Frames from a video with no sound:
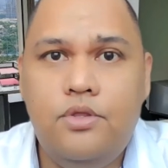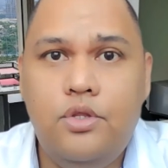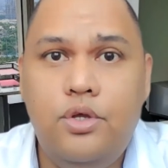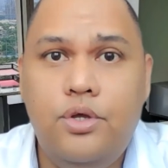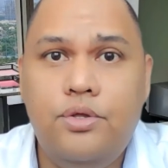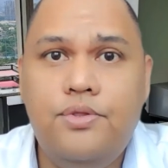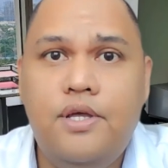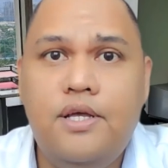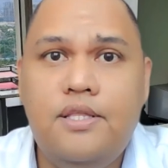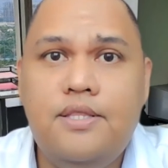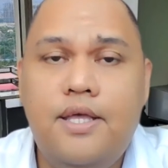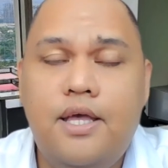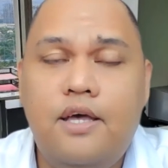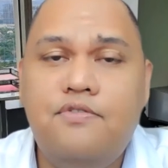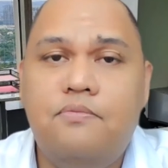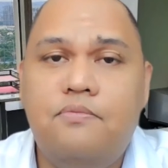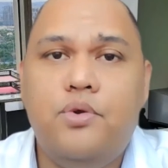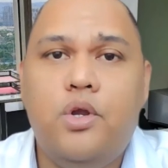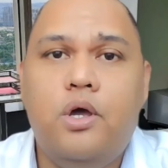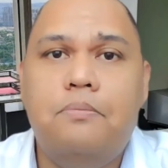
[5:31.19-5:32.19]
Do you think they
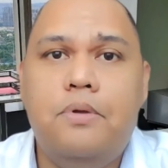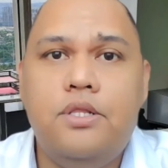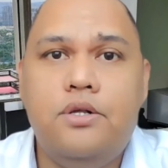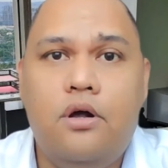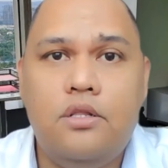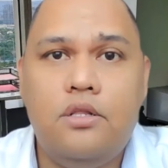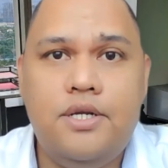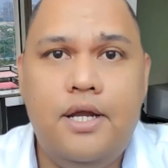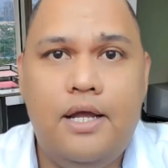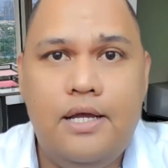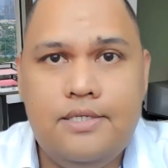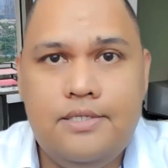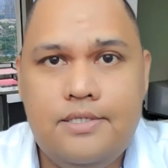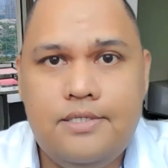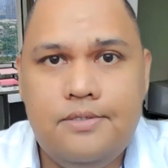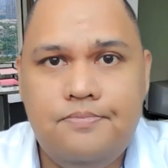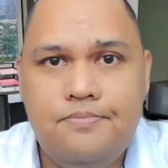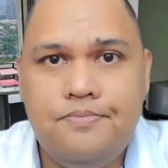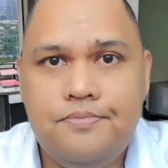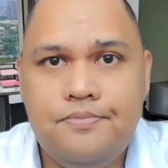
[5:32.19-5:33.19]
have employment
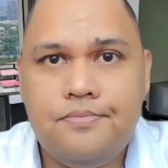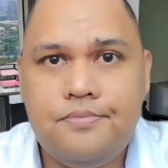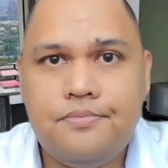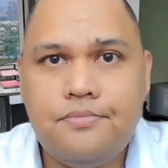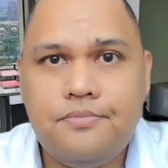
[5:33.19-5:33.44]
contracts?